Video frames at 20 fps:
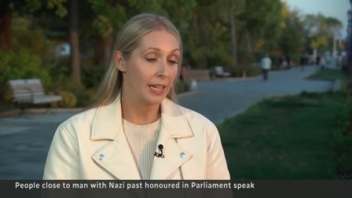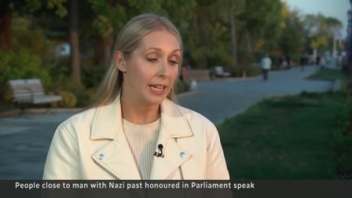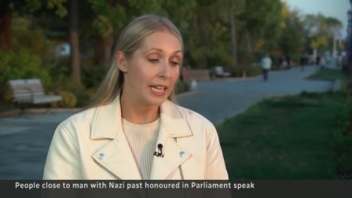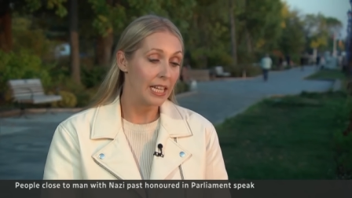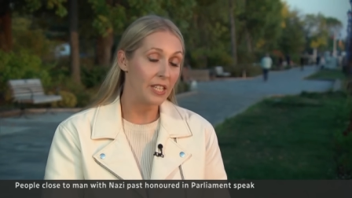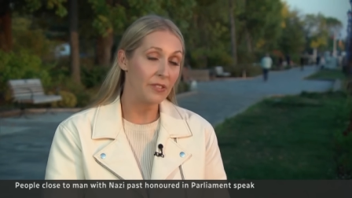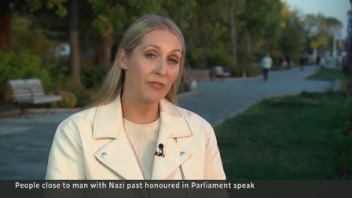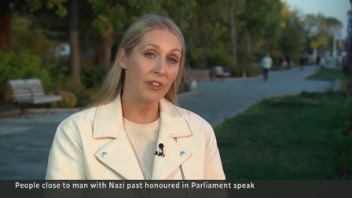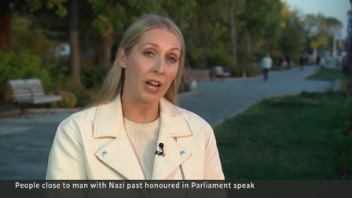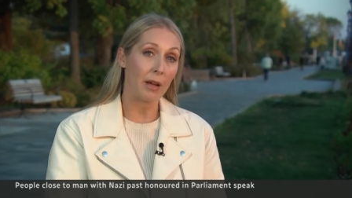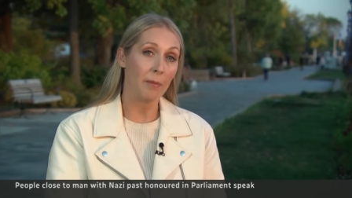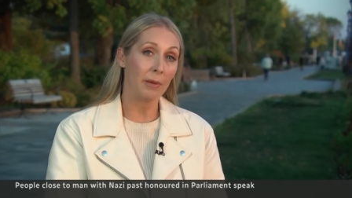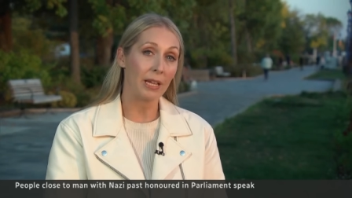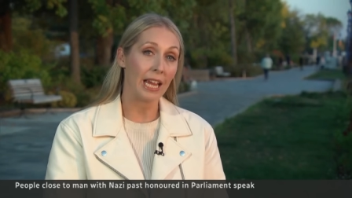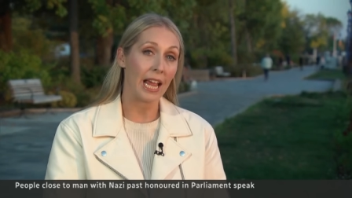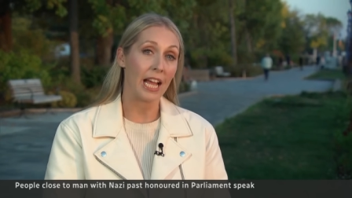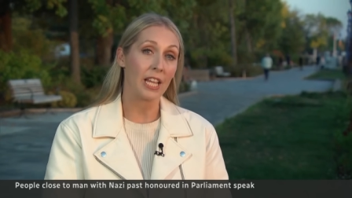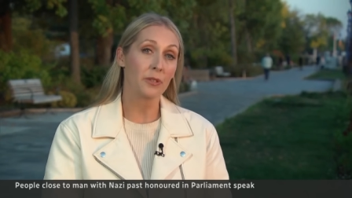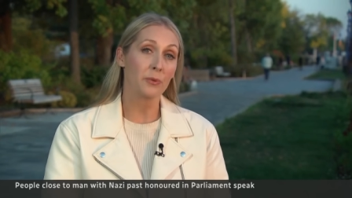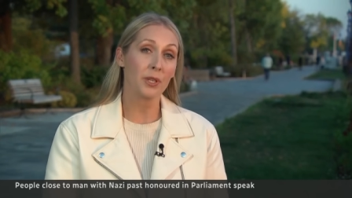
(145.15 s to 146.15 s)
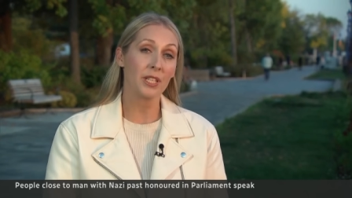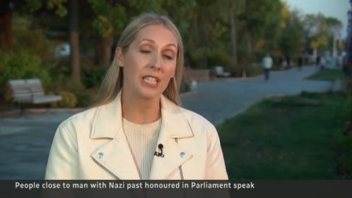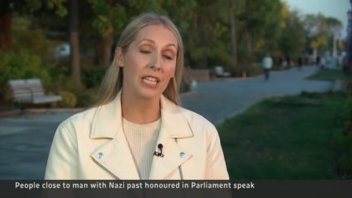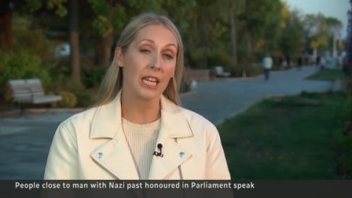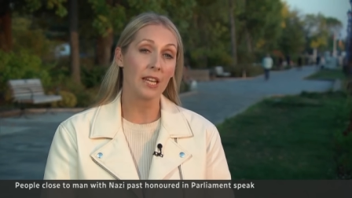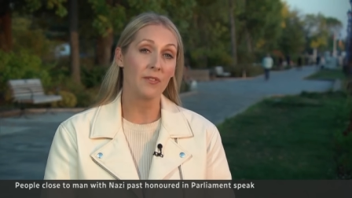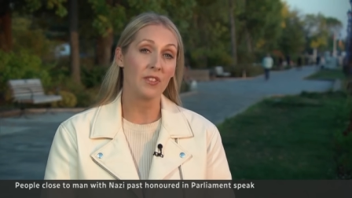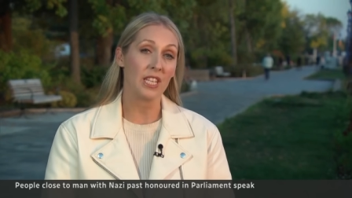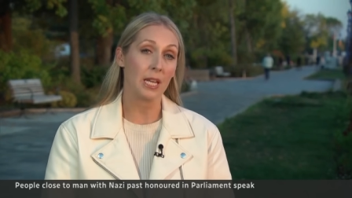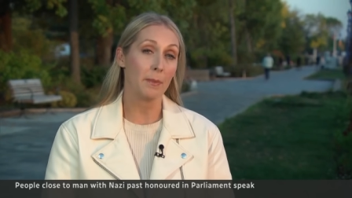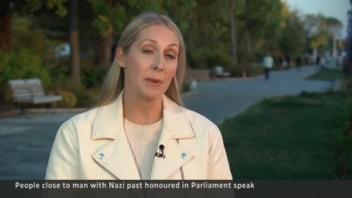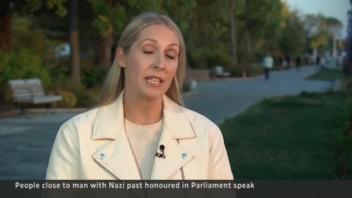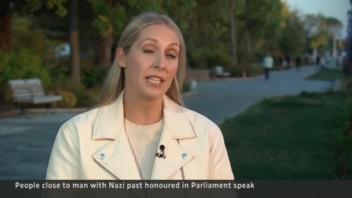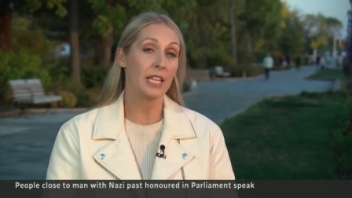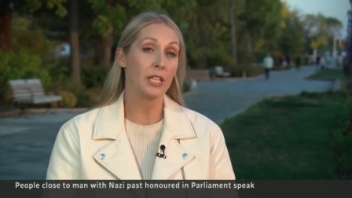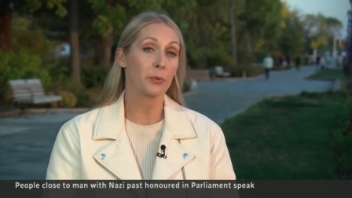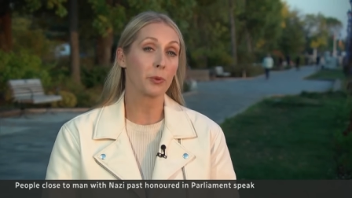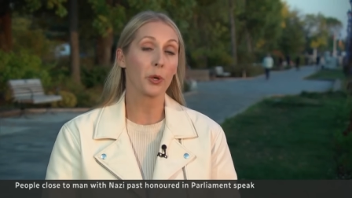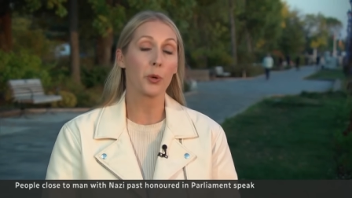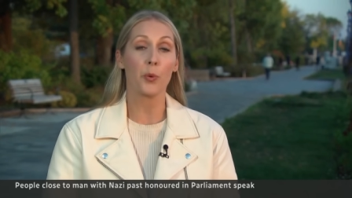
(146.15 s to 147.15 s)
His family has received C B
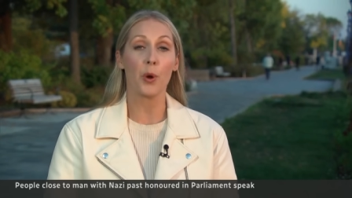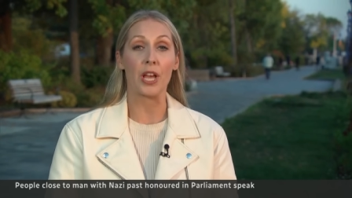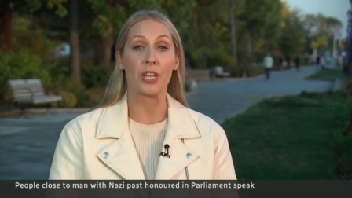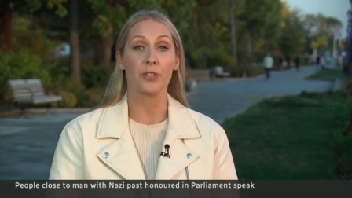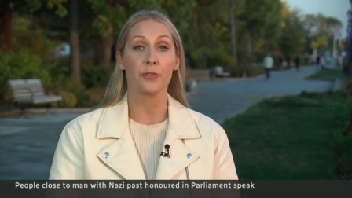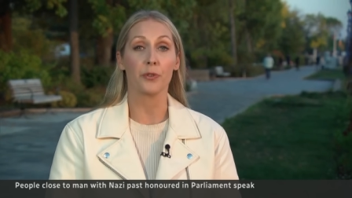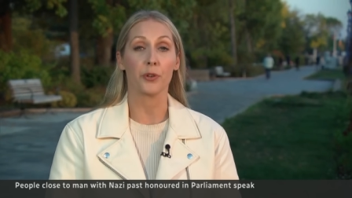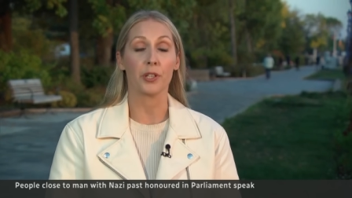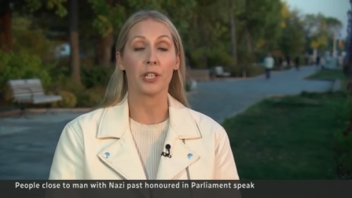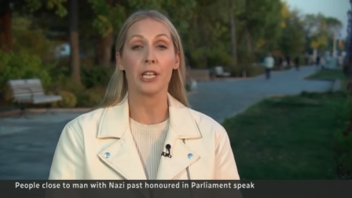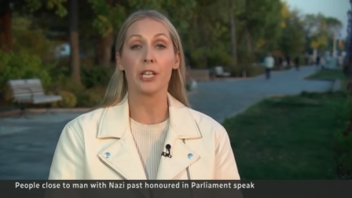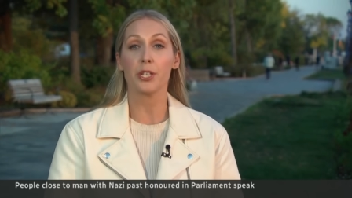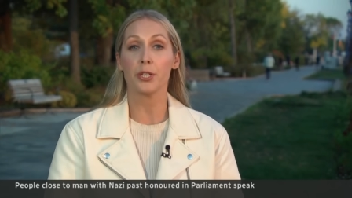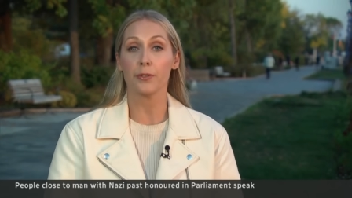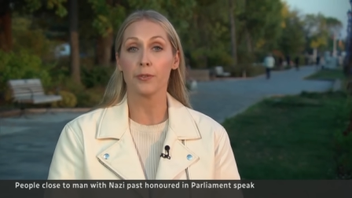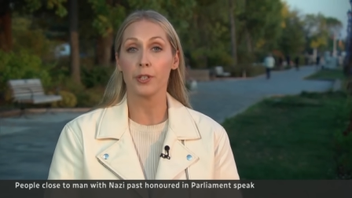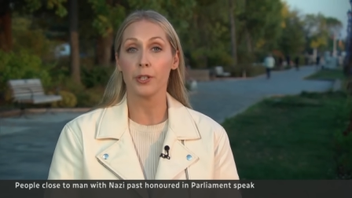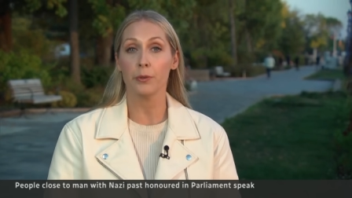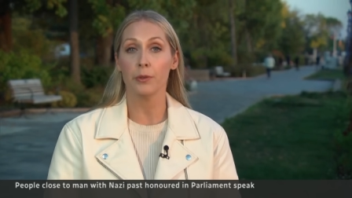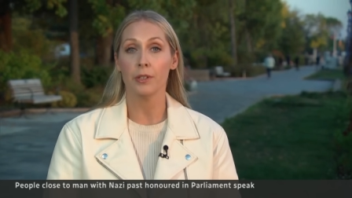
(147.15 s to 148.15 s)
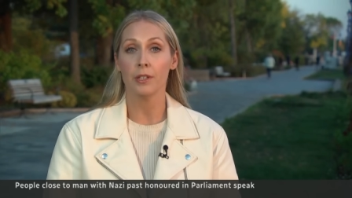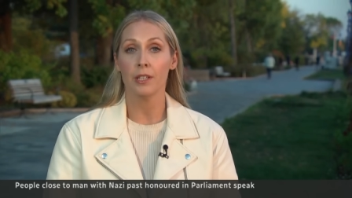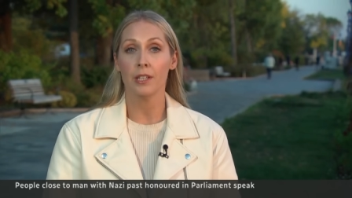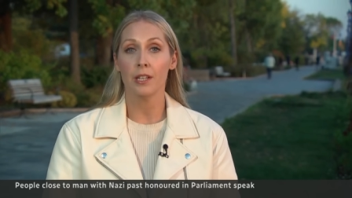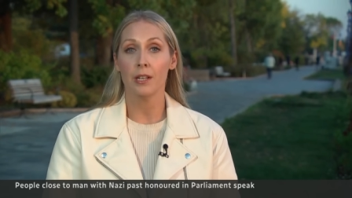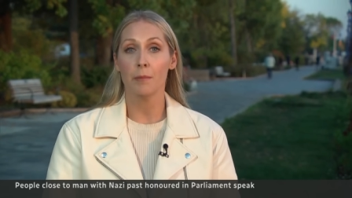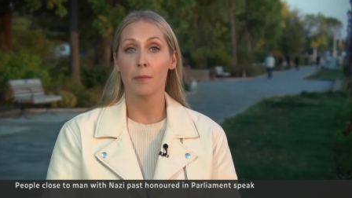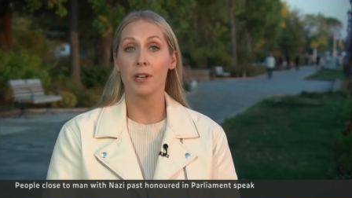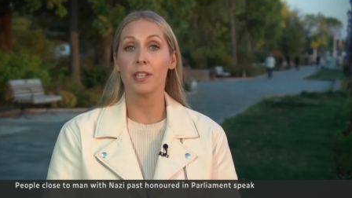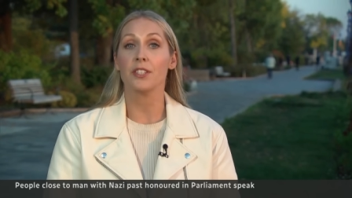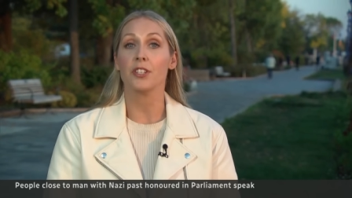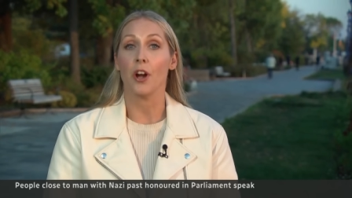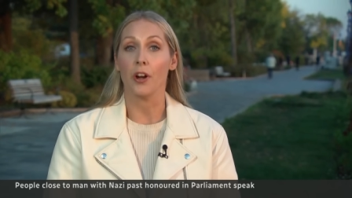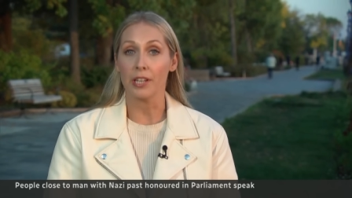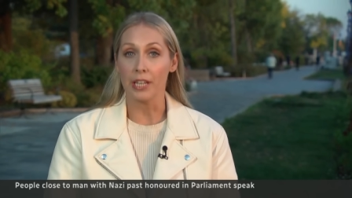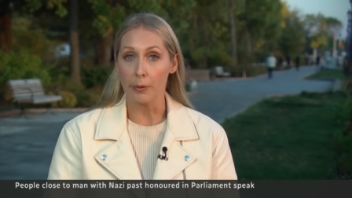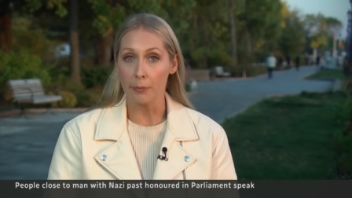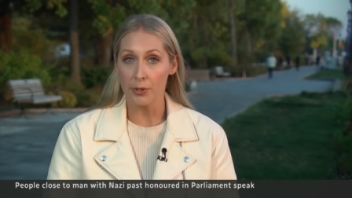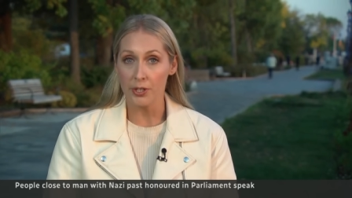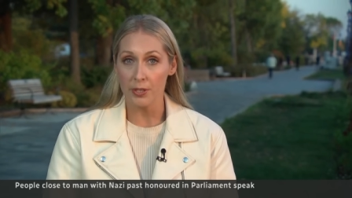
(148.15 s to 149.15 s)
C's request for an interview, but has not
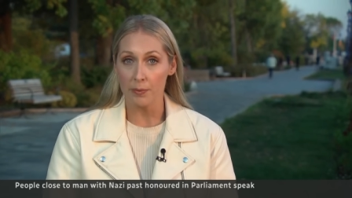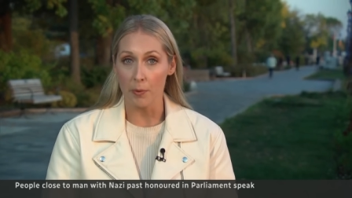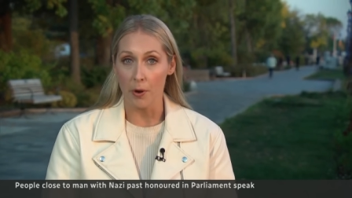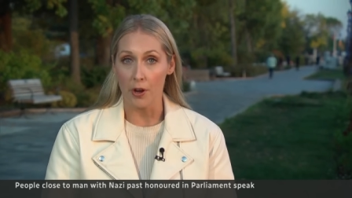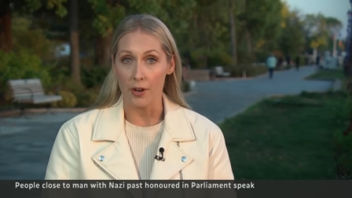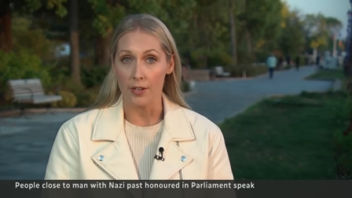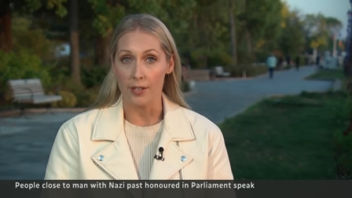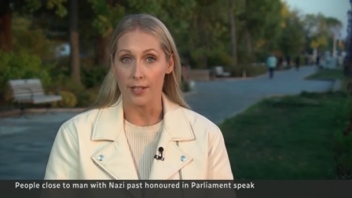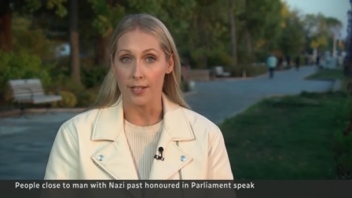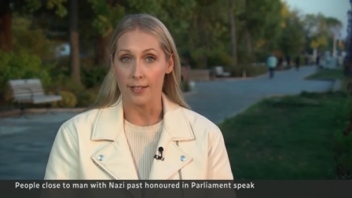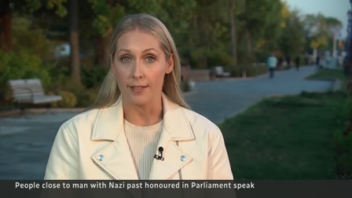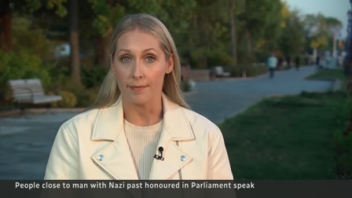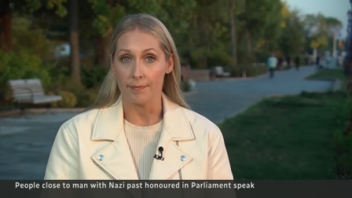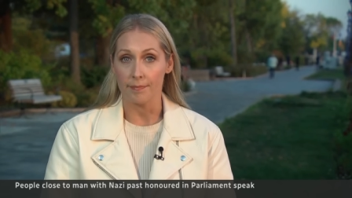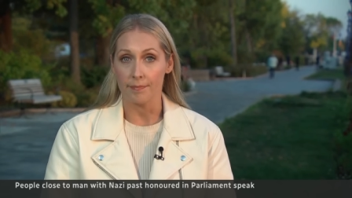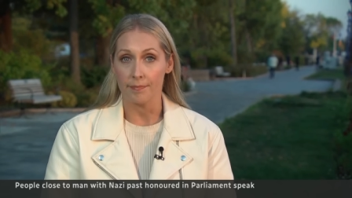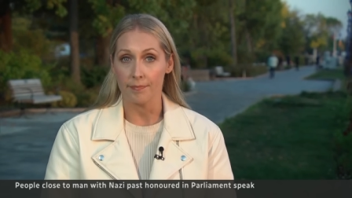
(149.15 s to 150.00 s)
yet responded.